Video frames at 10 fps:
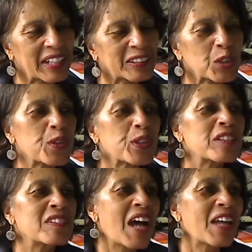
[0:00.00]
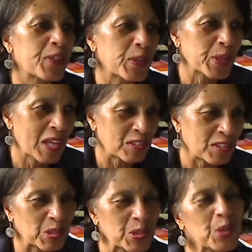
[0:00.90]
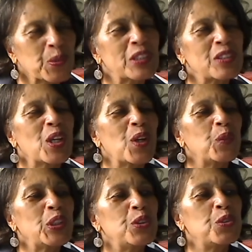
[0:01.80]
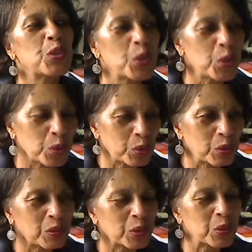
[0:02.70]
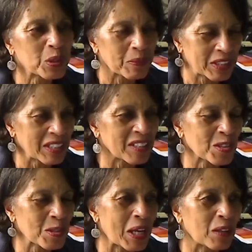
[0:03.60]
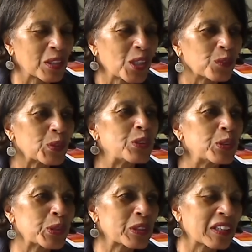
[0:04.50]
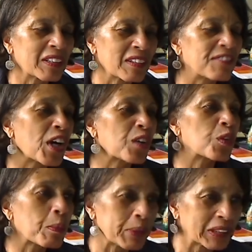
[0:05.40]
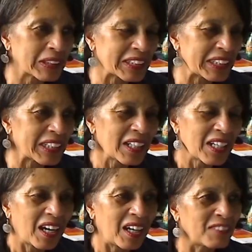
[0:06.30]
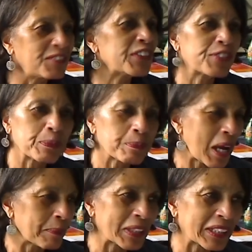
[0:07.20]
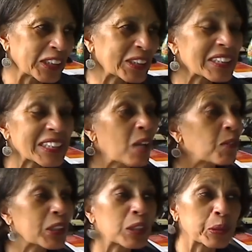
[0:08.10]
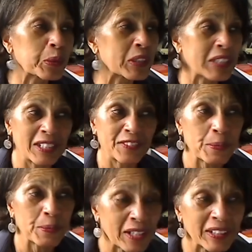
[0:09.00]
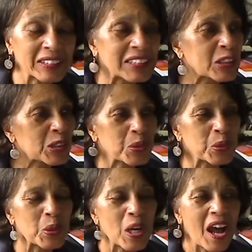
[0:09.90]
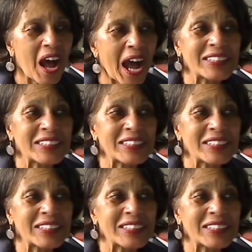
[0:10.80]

So there are not those hot zones. So we do some things about reducing the vulnerability of different populations, and I would include the Native Americans, who I